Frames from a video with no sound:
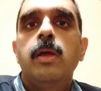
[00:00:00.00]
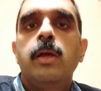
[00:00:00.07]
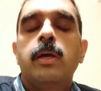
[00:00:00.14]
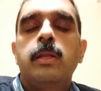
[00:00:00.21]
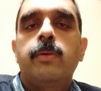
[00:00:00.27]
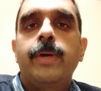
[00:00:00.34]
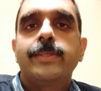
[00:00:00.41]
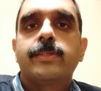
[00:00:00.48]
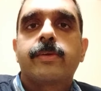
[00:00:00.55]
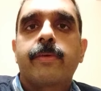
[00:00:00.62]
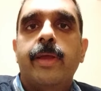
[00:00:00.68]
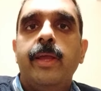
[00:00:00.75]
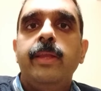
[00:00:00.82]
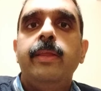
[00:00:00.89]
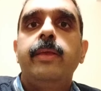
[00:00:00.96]
Now, as
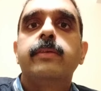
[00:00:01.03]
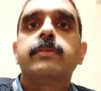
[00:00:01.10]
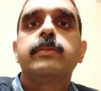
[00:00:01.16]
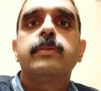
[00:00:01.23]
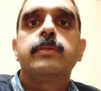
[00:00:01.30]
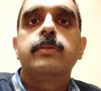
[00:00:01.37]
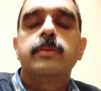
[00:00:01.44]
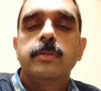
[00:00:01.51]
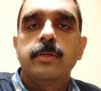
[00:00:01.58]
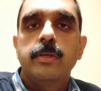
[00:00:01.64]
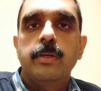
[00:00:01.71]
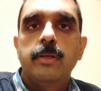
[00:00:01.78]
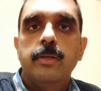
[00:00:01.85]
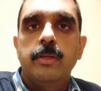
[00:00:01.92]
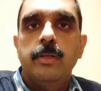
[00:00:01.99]
trainees
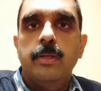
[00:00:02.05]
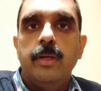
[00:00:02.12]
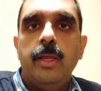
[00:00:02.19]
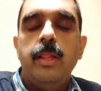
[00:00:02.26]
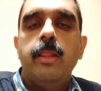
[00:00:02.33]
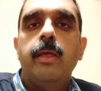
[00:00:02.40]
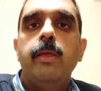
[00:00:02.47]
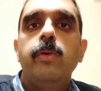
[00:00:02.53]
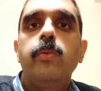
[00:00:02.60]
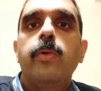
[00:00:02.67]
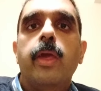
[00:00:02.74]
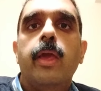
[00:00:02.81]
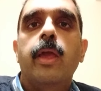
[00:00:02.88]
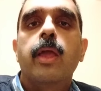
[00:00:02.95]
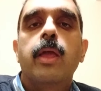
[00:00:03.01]
in the
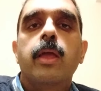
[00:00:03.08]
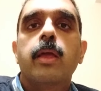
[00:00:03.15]
UK,